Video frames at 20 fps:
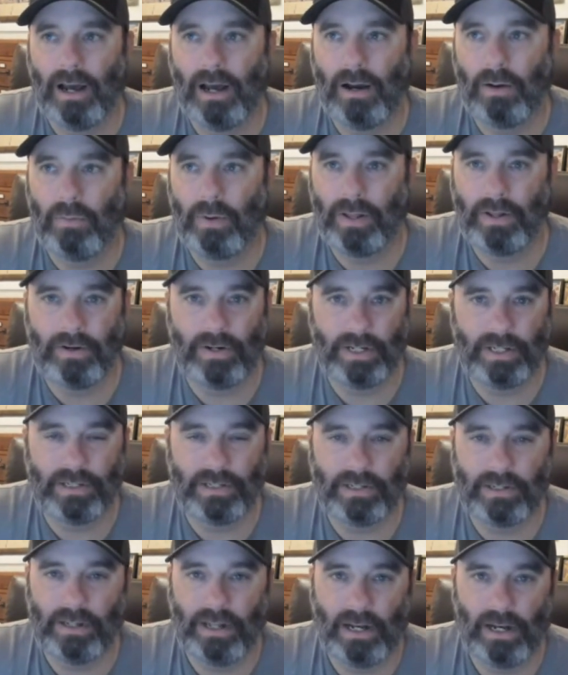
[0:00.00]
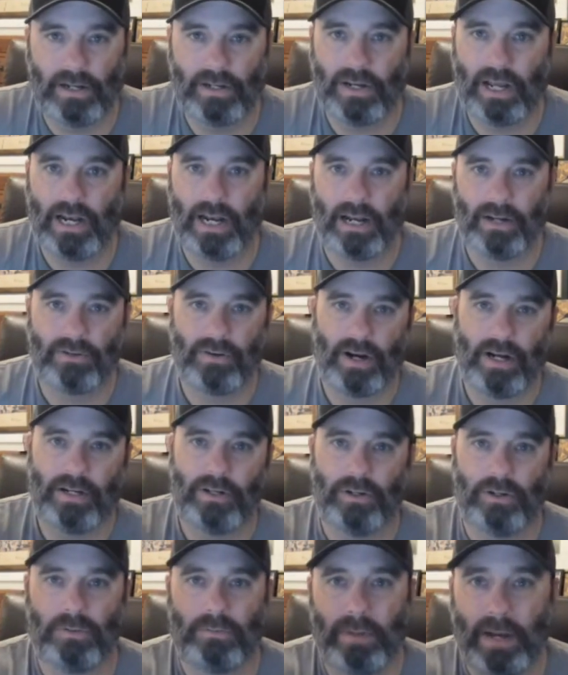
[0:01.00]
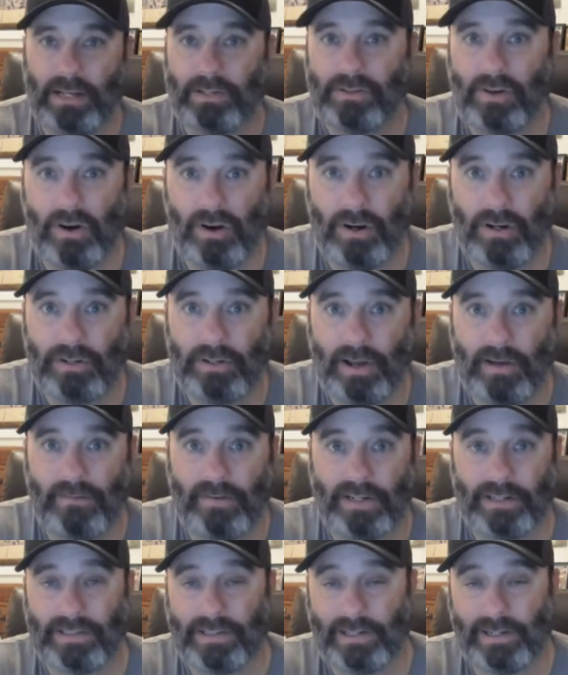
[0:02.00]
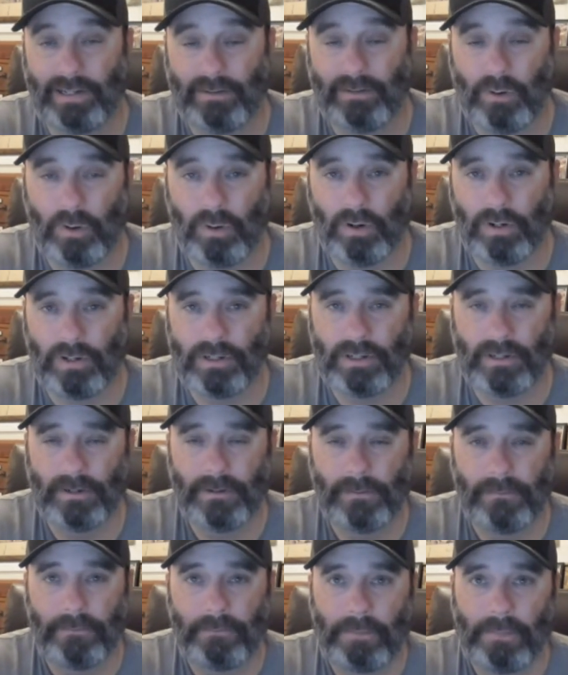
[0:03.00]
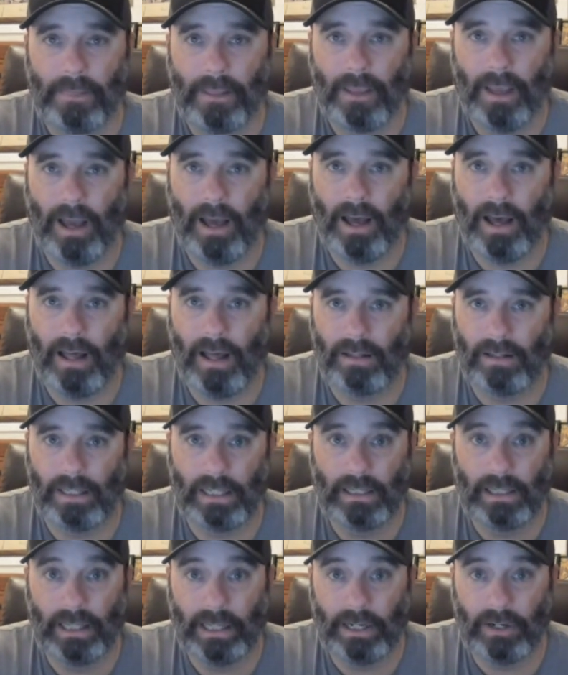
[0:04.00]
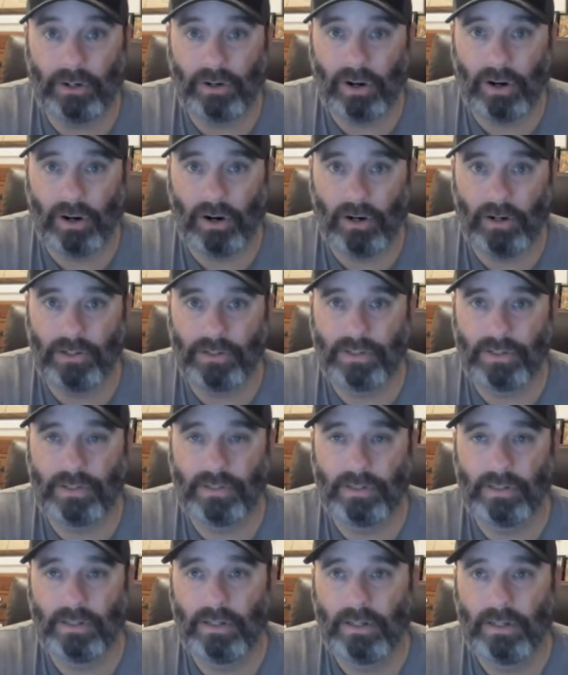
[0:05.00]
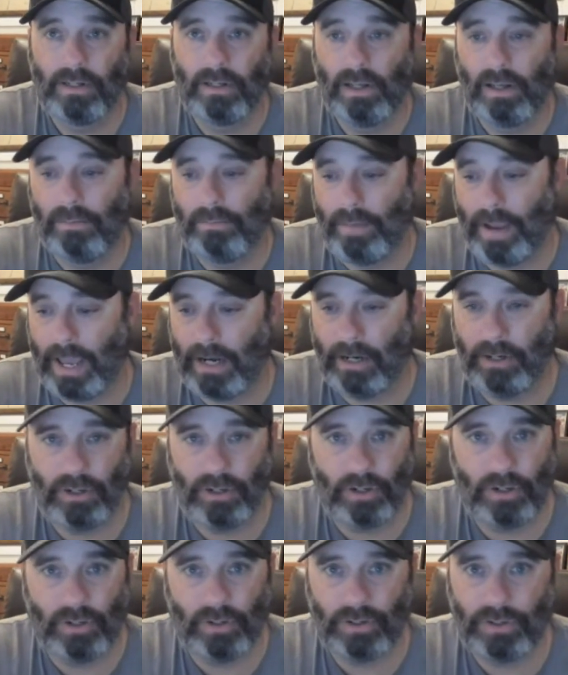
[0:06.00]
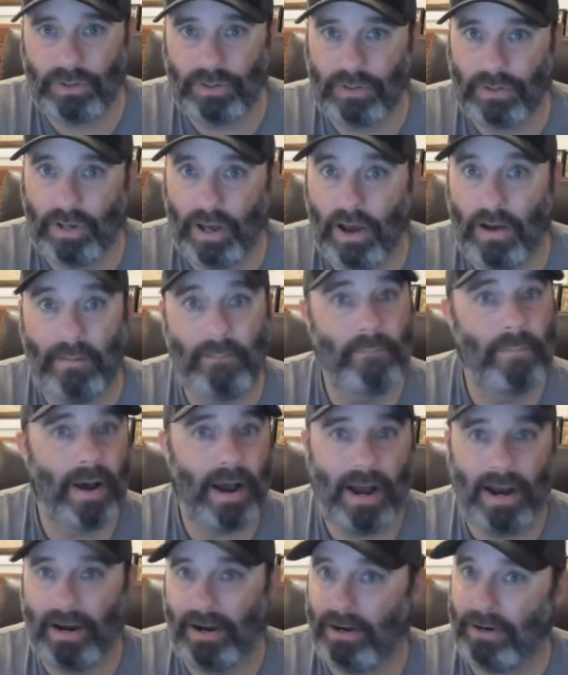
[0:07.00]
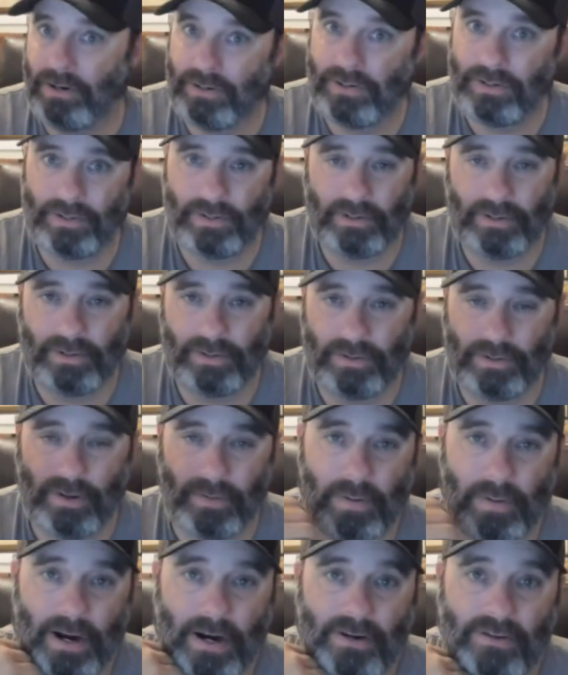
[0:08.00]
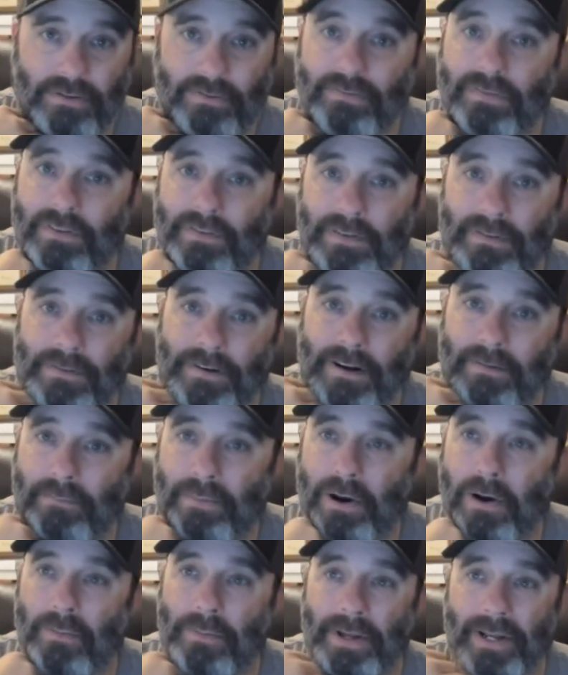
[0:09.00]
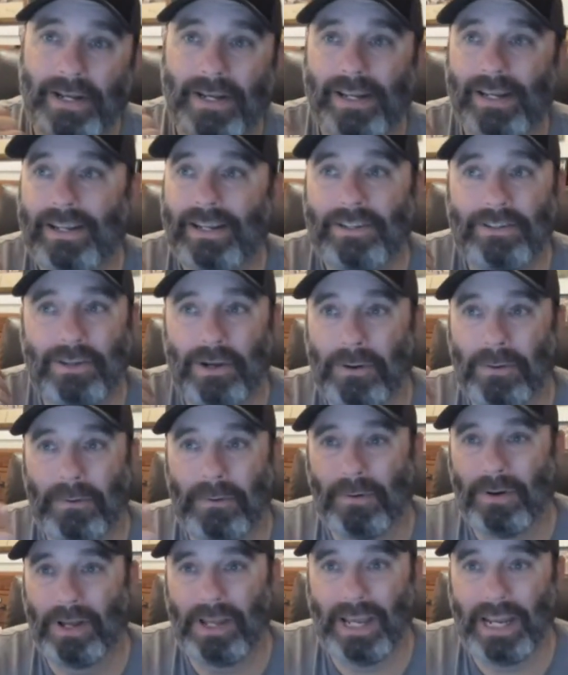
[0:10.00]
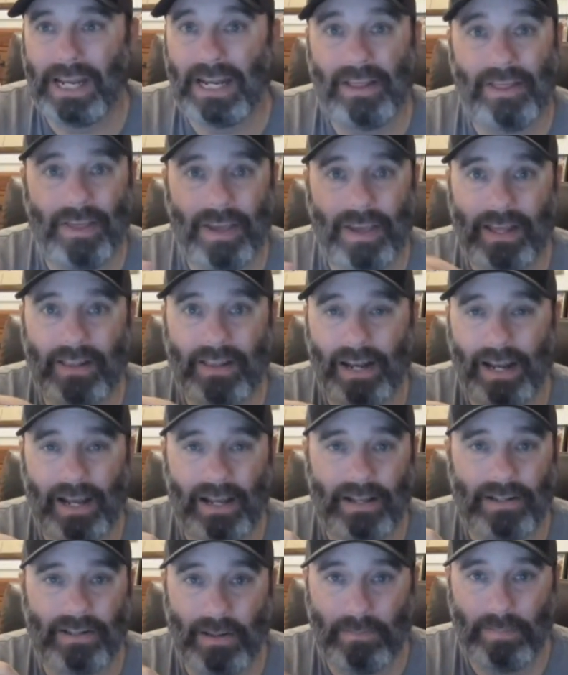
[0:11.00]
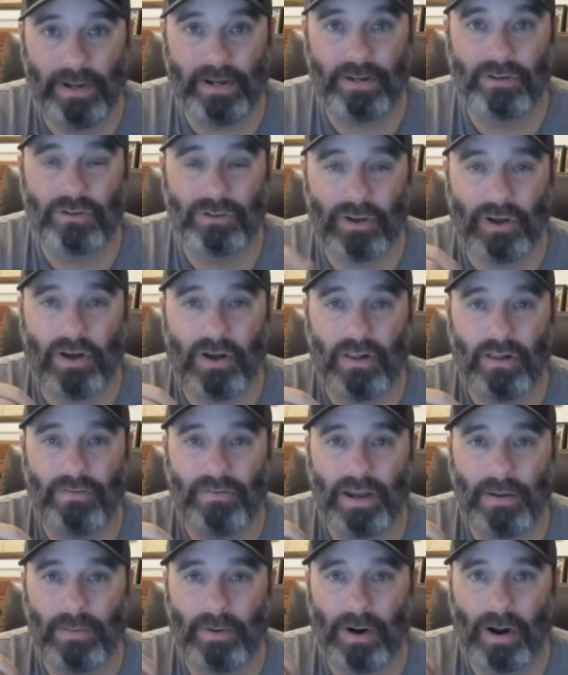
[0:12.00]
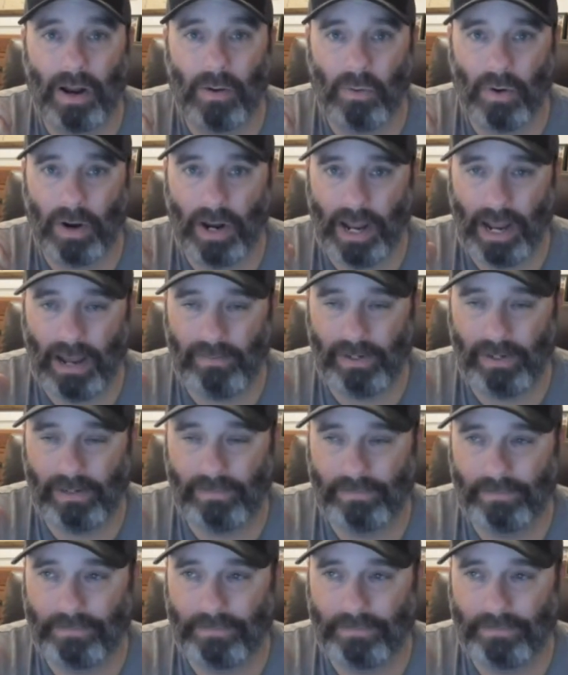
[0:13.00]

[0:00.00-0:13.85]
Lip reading: whether it's, and I try to do base cards, obviously, of course, league leader cards, managers, umpires, because there's umpires in 55 Bowman. So anything that pictures a Hall of Famer, I want to have it.